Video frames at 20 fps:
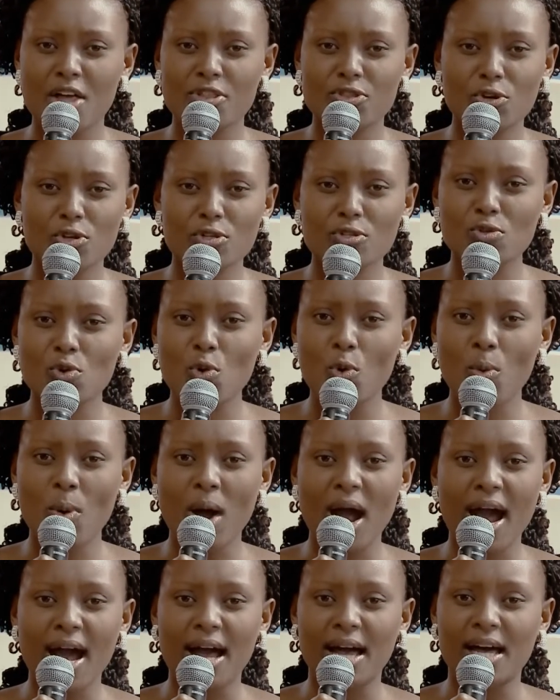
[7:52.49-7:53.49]
Those who were
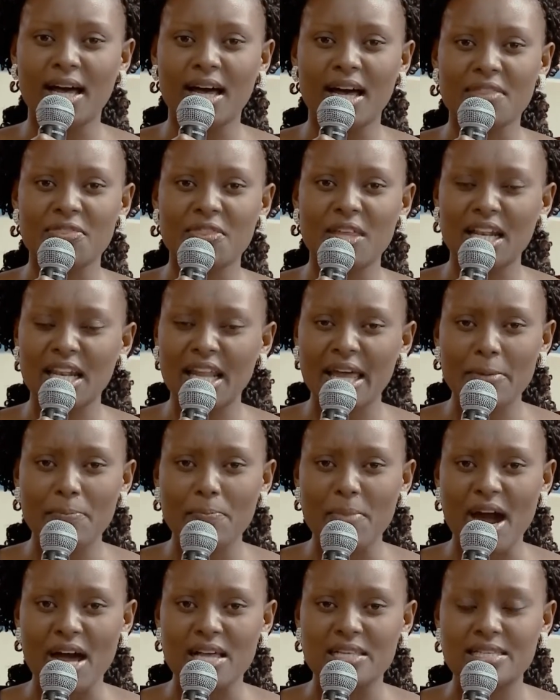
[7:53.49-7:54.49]
uh, the
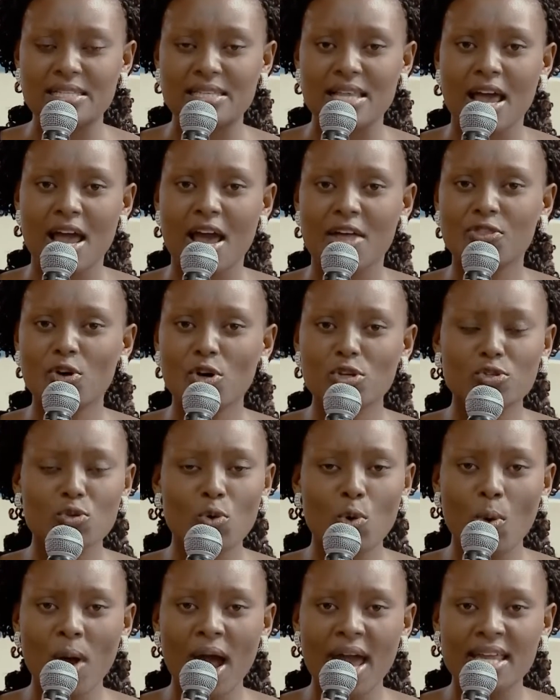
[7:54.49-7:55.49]
lepers, those
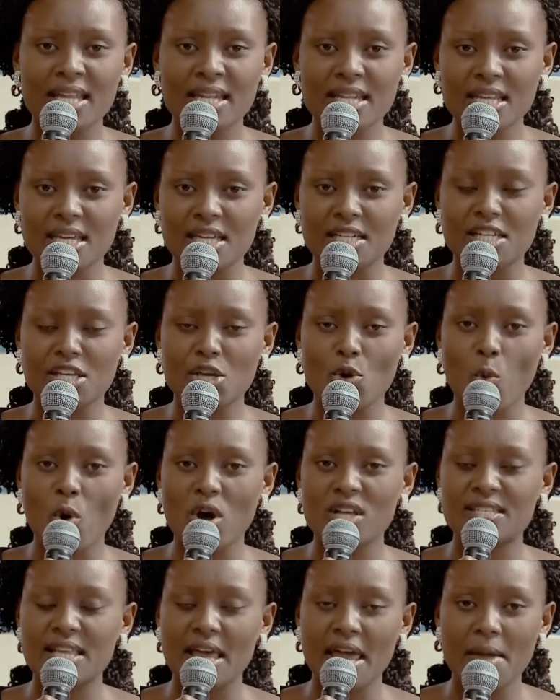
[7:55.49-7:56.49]
who were in need, he
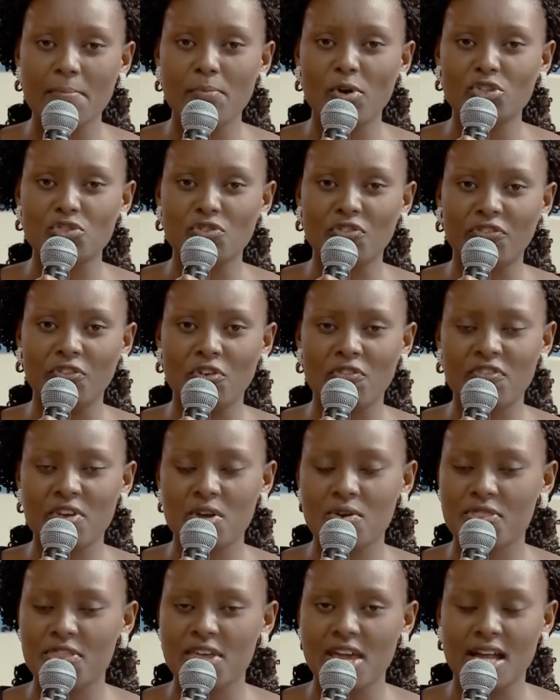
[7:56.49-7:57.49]
was able to
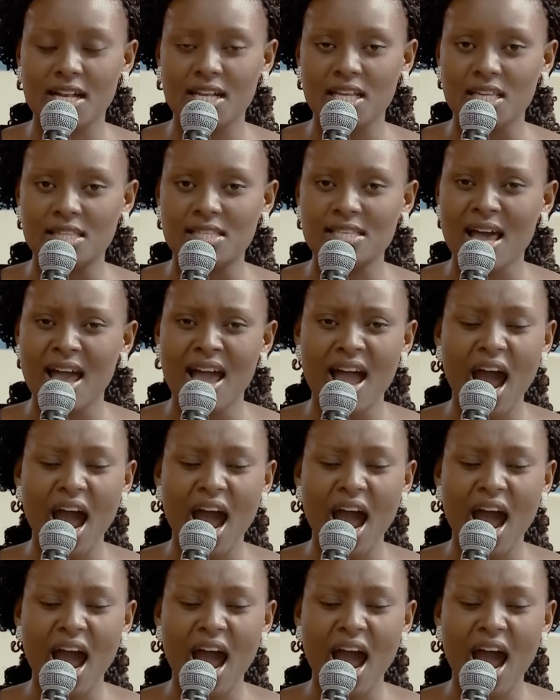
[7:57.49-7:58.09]
fulfill their needs.